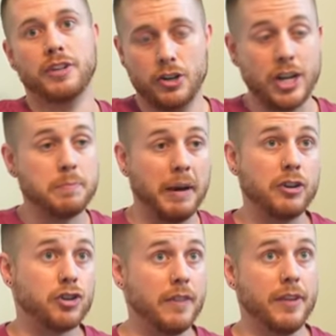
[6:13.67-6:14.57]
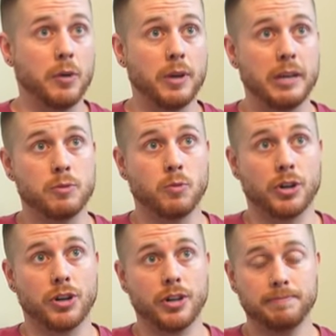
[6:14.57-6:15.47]
Chase Brown and Trayveon Williams
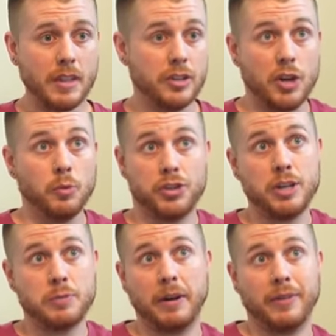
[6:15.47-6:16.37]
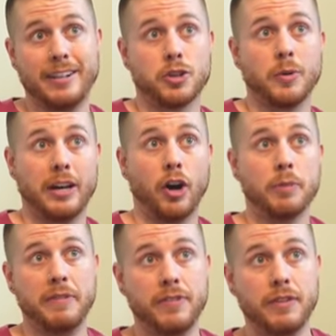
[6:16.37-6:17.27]
were well, Chase Brown right now is going at
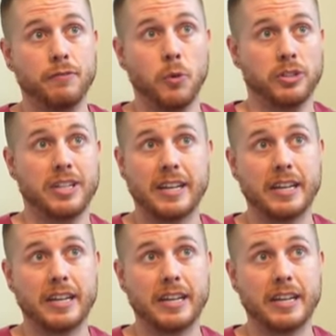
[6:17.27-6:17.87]
RB 54. So that's like